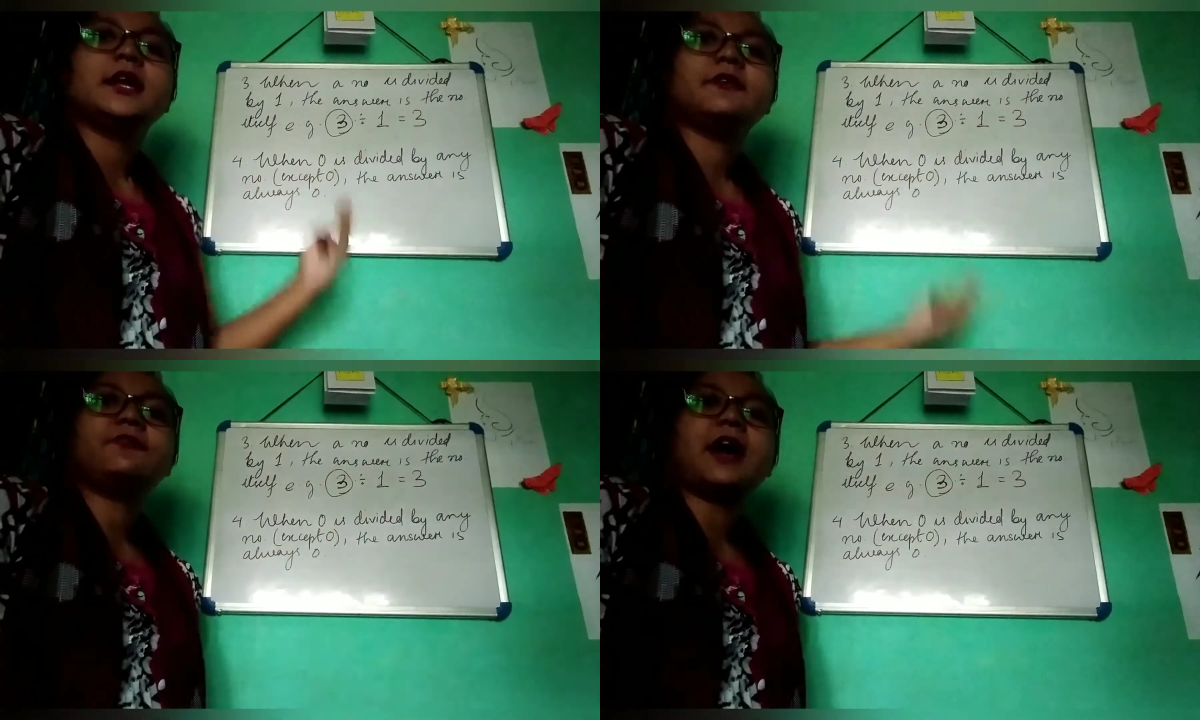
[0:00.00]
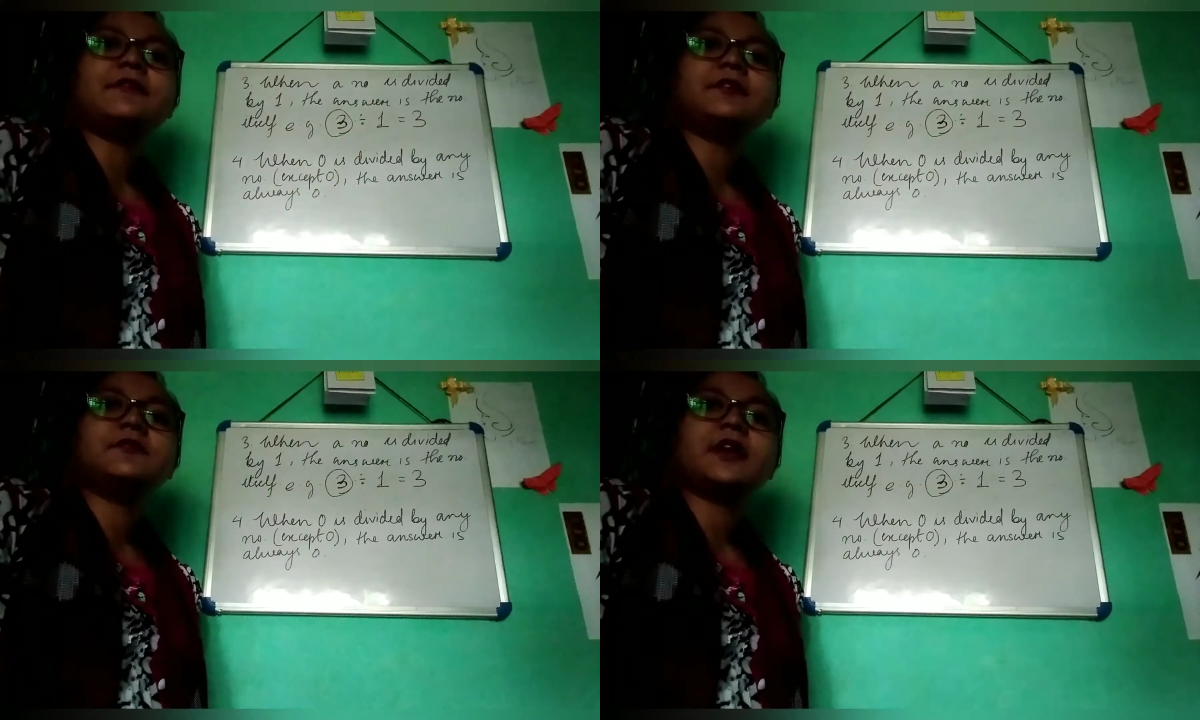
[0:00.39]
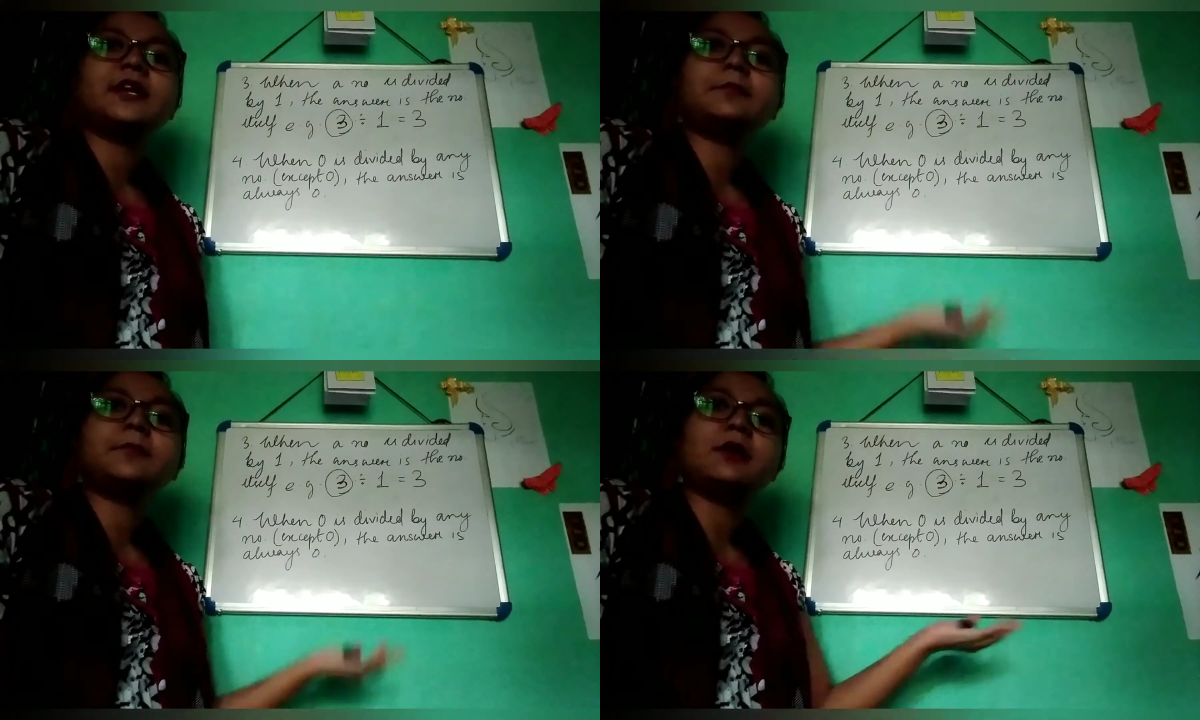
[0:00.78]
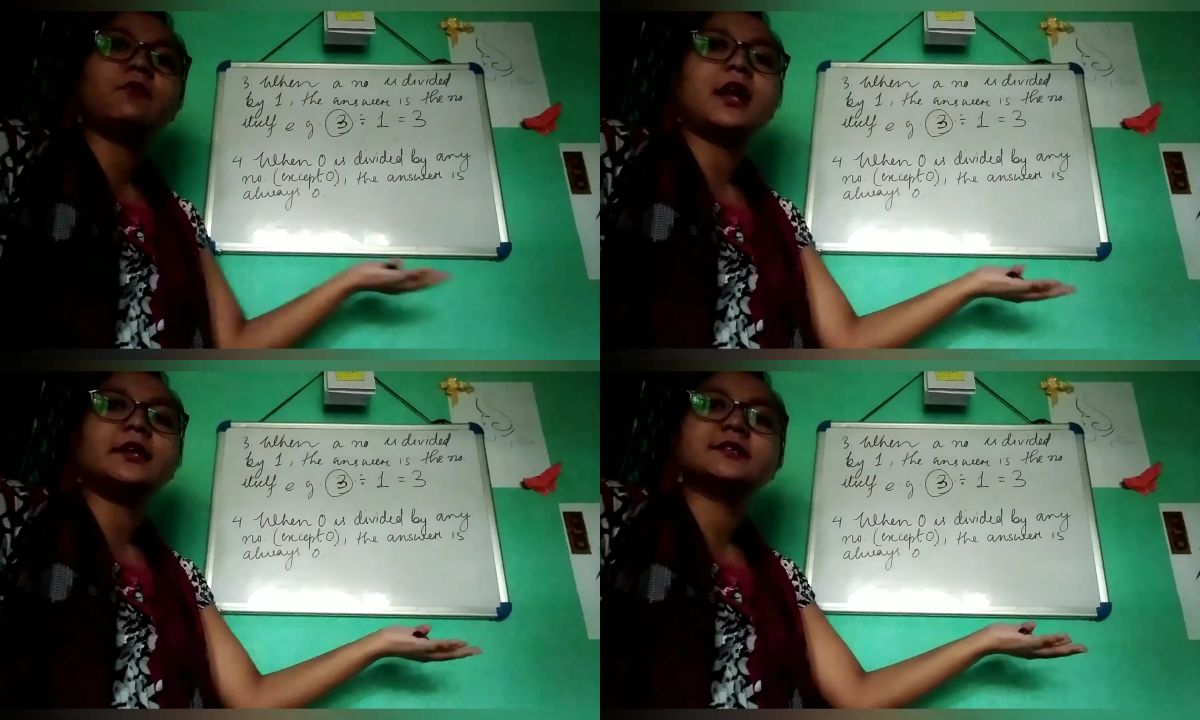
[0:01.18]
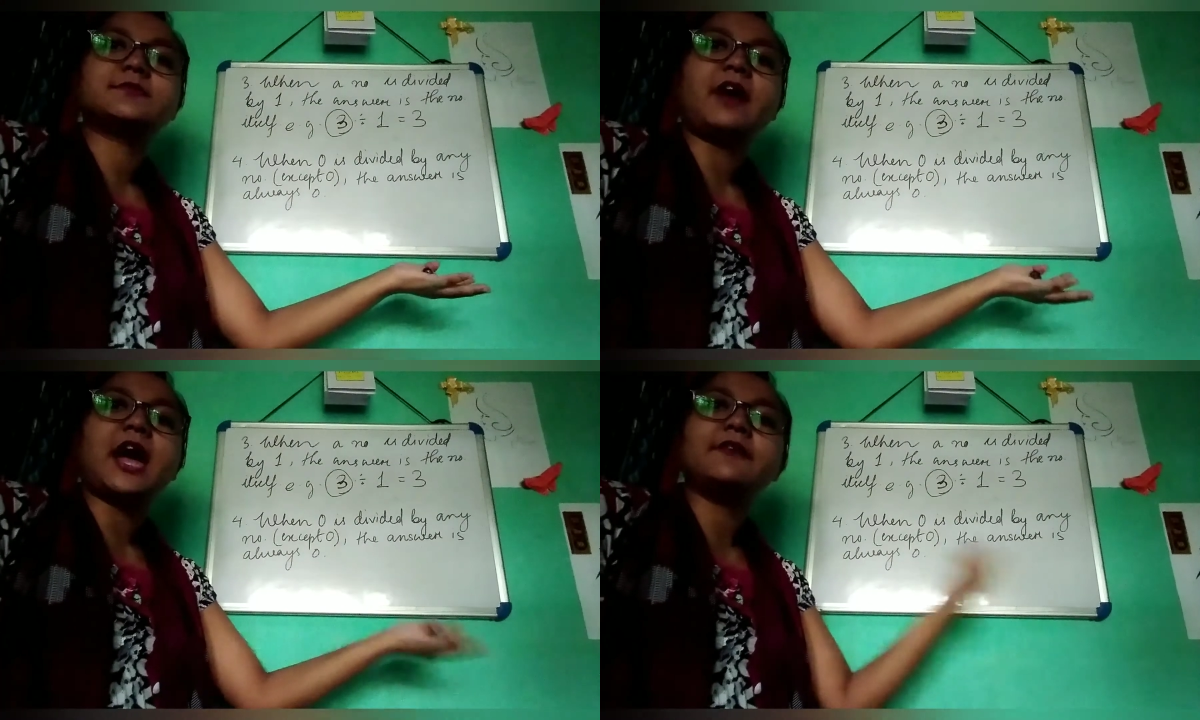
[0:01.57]
If 5 divided by 1 is
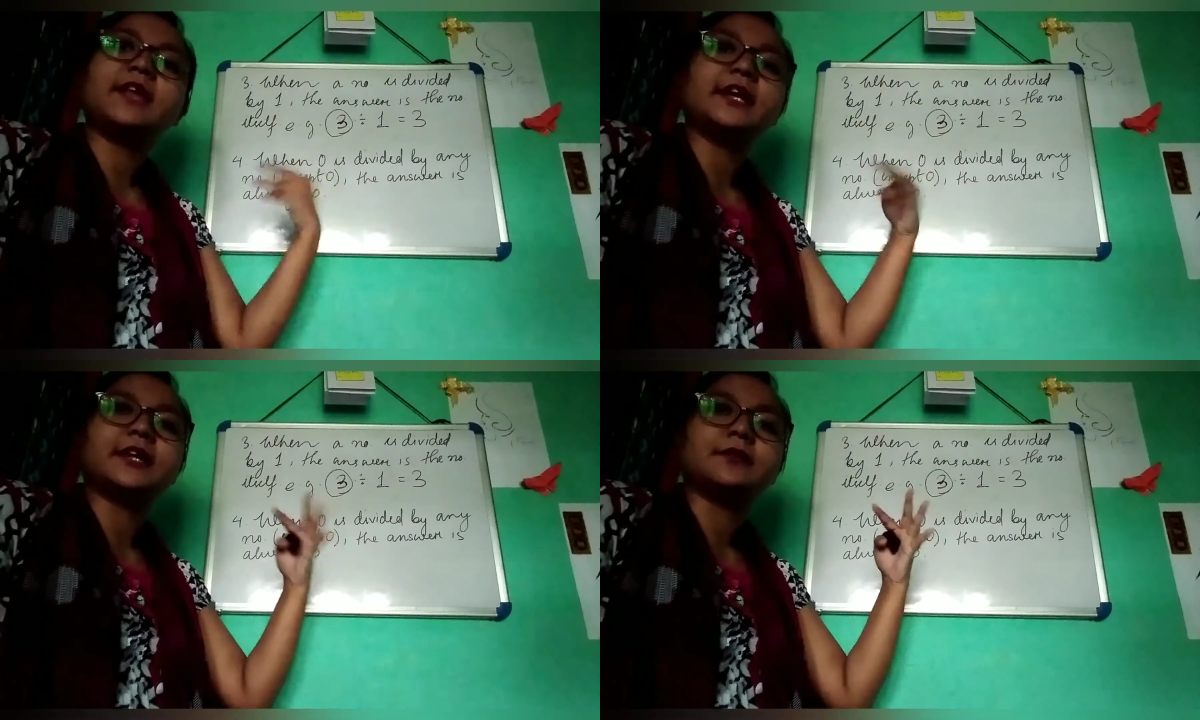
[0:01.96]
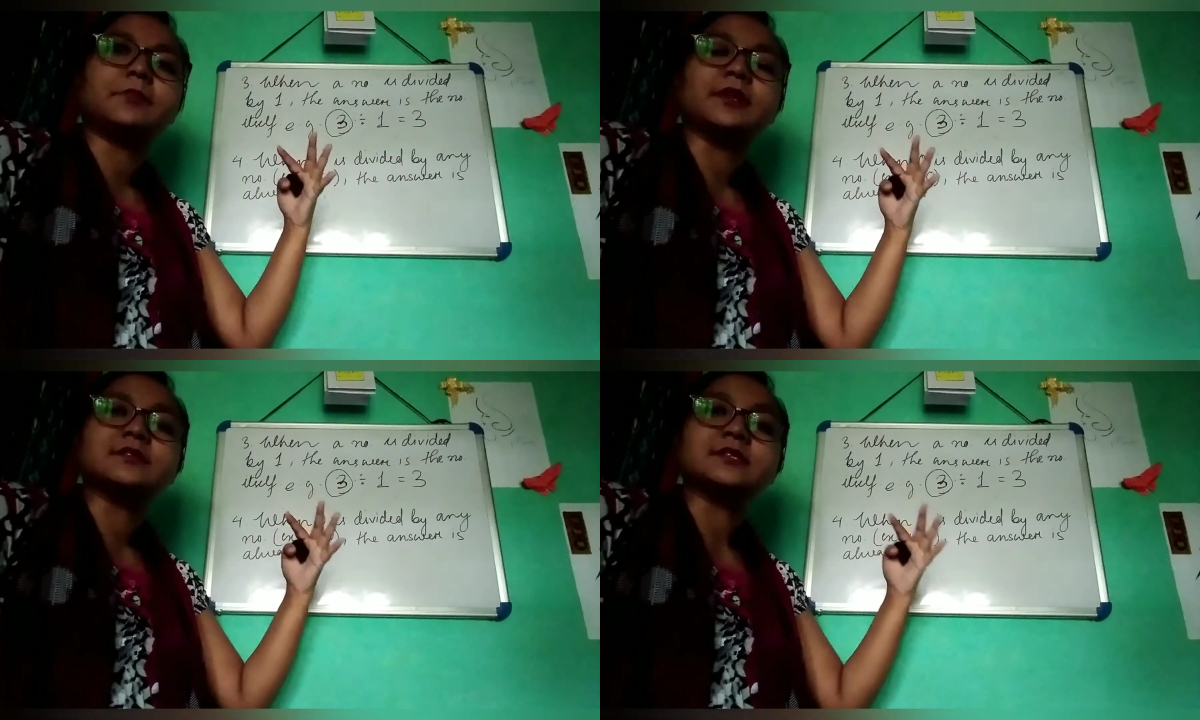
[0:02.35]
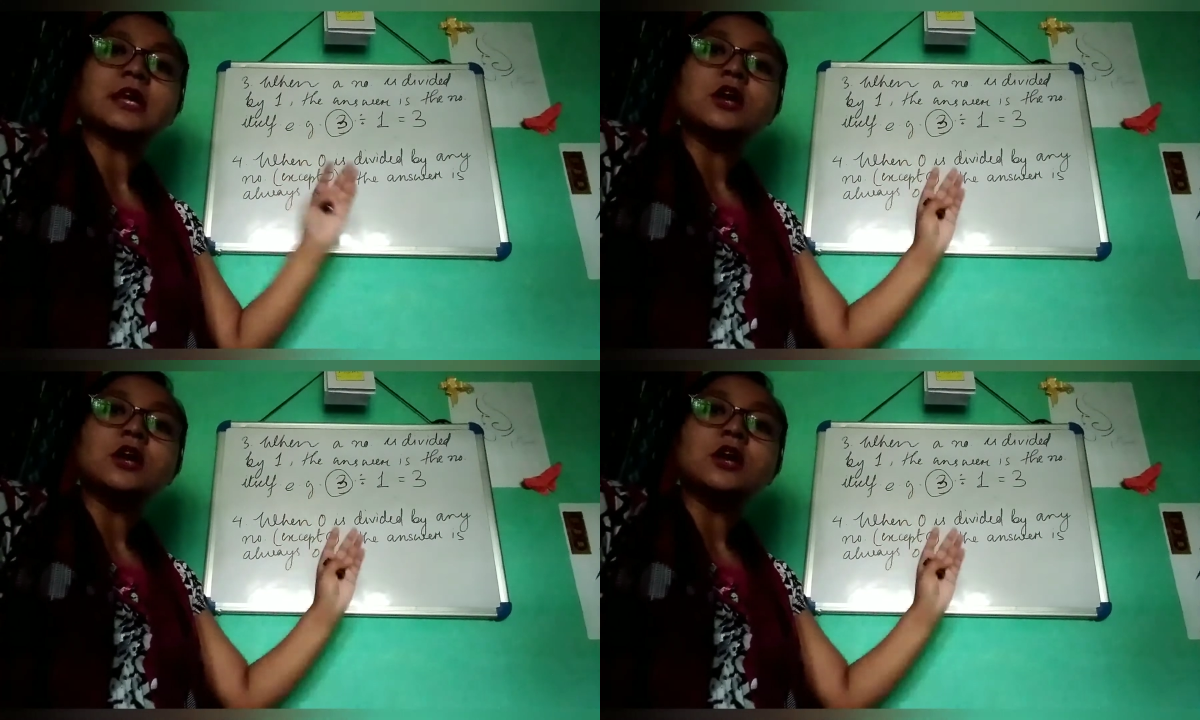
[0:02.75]
5, like that means.